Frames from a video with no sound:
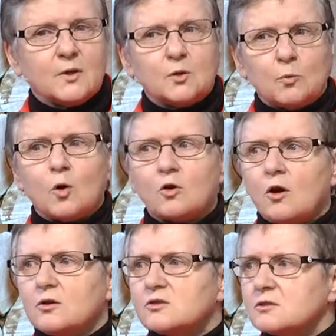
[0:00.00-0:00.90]
But at what
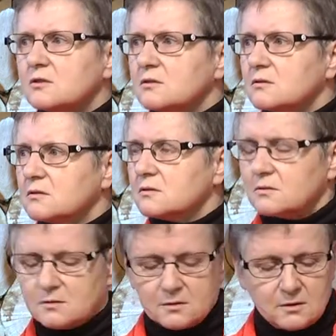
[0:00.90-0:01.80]
cost?
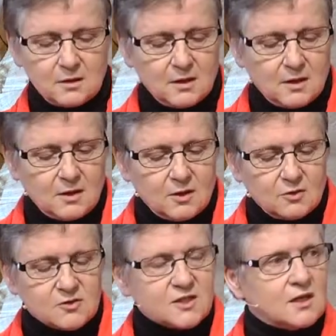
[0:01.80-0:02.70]

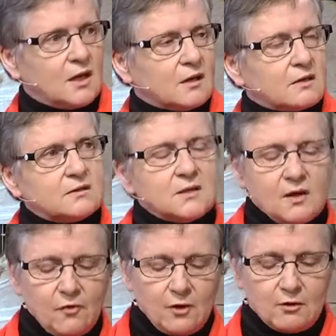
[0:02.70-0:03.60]
You see, I could
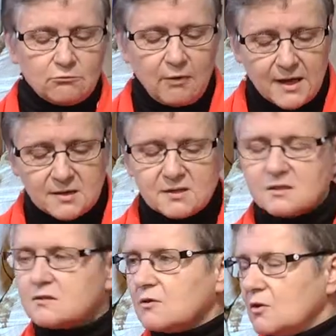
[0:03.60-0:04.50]
never
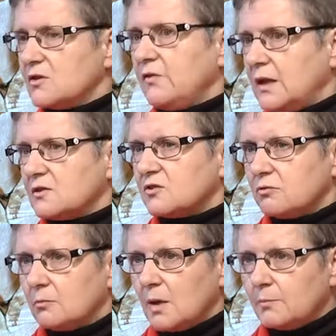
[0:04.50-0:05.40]
erase those events
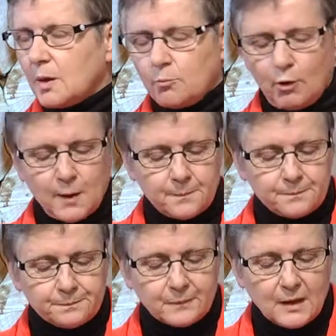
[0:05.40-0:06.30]
from my memory.
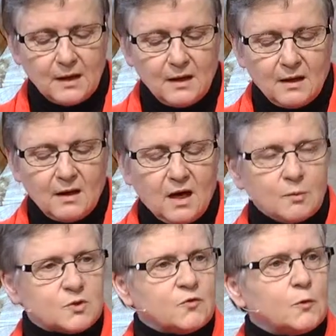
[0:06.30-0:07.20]

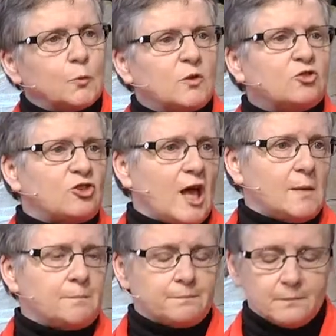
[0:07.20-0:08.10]
I was filled with
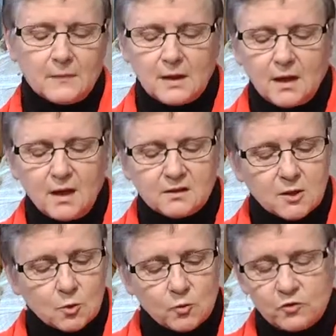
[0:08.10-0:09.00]
shame and
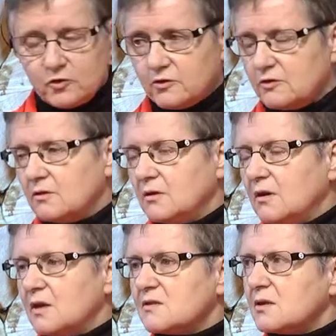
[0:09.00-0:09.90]
guilt
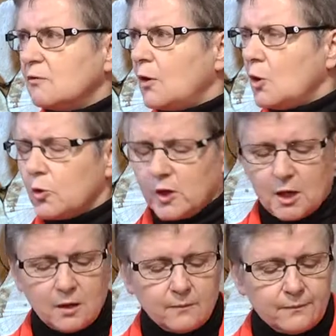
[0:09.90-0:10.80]
and self
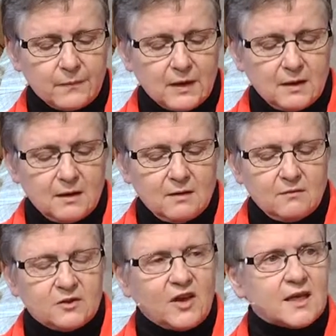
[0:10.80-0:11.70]
loathing
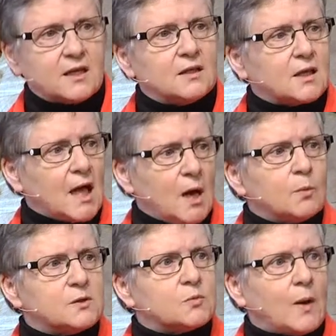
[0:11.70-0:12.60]
for taking the
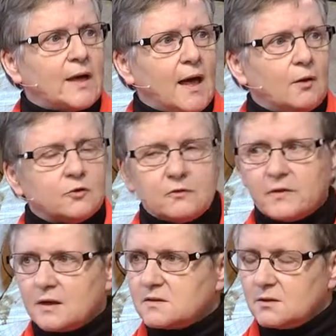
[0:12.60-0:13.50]
coward's way out of
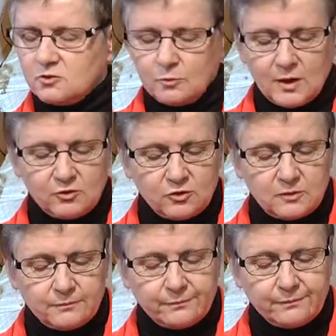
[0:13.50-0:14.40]
that
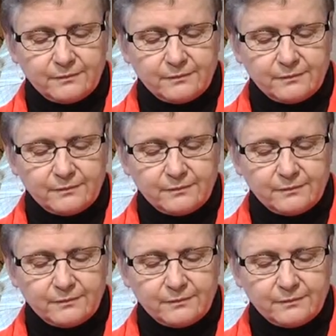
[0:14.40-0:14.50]
situation.